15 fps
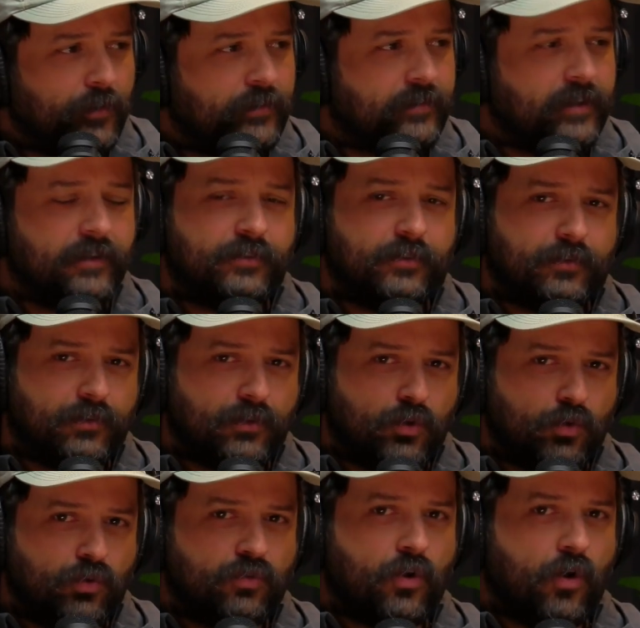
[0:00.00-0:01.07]
They do
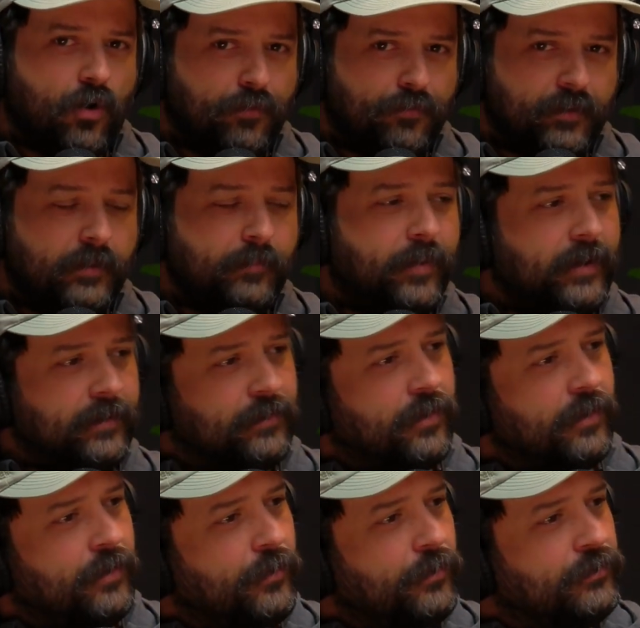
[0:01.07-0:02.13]
good coffee, but
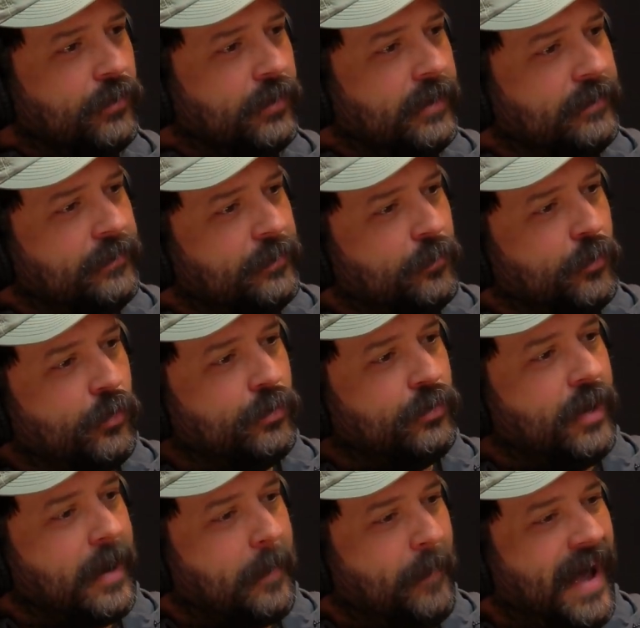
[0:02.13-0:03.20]
you also get some good
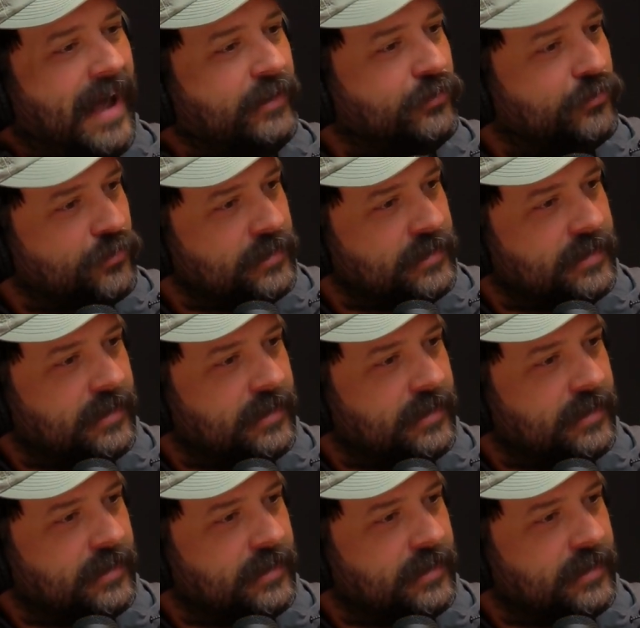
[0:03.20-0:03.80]
like pastries